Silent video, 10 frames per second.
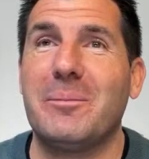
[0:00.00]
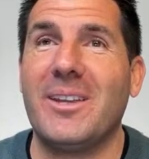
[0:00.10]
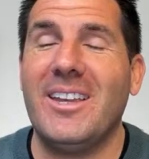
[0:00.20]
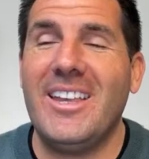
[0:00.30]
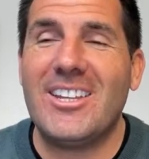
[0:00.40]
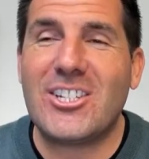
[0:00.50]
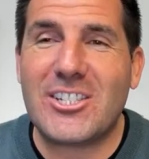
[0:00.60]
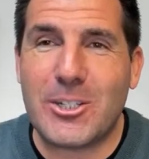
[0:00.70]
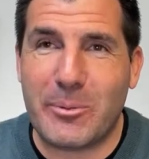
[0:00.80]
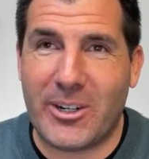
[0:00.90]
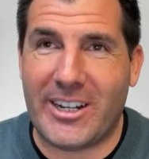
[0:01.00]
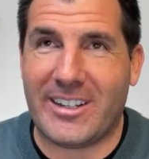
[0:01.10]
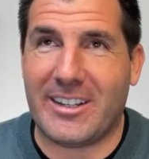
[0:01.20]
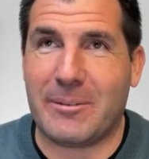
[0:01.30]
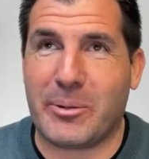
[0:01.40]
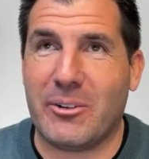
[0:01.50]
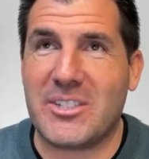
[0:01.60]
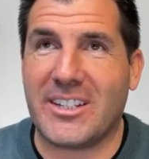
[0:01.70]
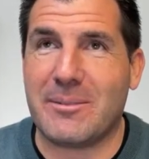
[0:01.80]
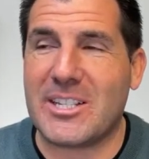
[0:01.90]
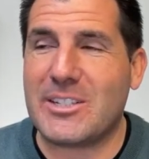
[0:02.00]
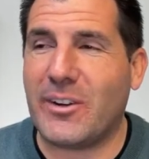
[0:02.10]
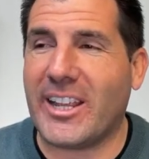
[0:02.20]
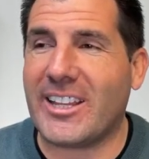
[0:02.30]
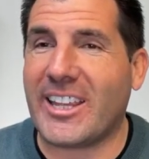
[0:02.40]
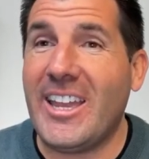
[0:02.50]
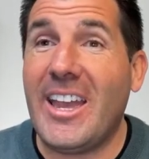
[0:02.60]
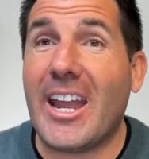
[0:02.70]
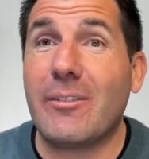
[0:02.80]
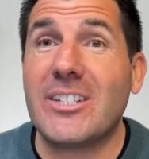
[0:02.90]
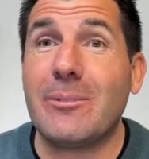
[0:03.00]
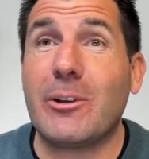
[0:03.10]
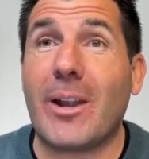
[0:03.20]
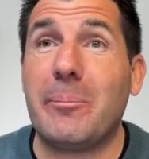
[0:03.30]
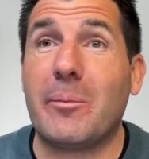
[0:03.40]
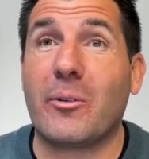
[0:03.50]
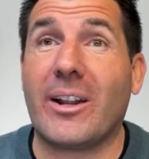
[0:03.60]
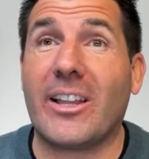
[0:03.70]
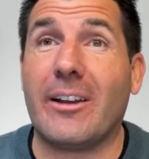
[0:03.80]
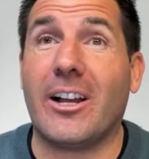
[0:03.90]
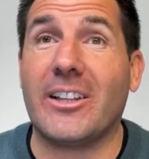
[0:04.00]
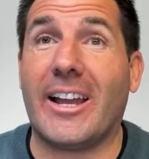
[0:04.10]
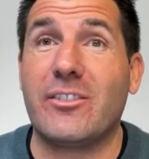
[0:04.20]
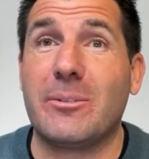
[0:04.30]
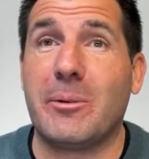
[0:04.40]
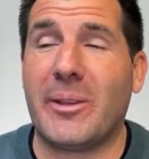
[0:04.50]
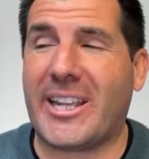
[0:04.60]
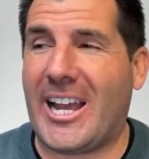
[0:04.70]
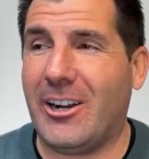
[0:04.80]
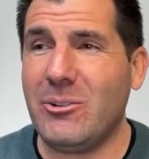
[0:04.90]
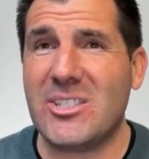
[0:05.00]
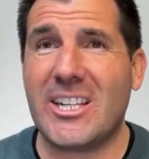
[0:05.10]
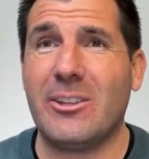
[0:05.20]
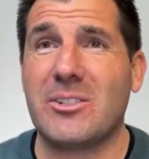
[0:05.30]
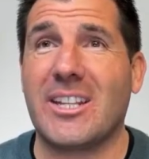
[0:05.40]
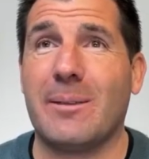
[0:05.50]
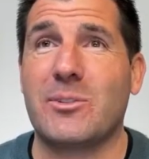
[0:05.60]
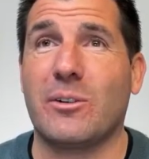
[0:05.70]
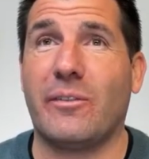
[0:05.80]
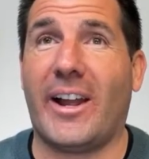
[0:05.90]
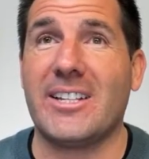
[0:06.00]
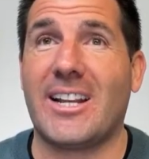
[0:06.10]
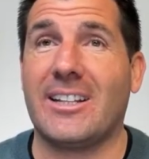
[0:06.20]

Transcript: with me. She's super good at uh, pronouncing names. It's funny, like every time we wrap up a, a live stream, I'm like, how do you say those names so fast?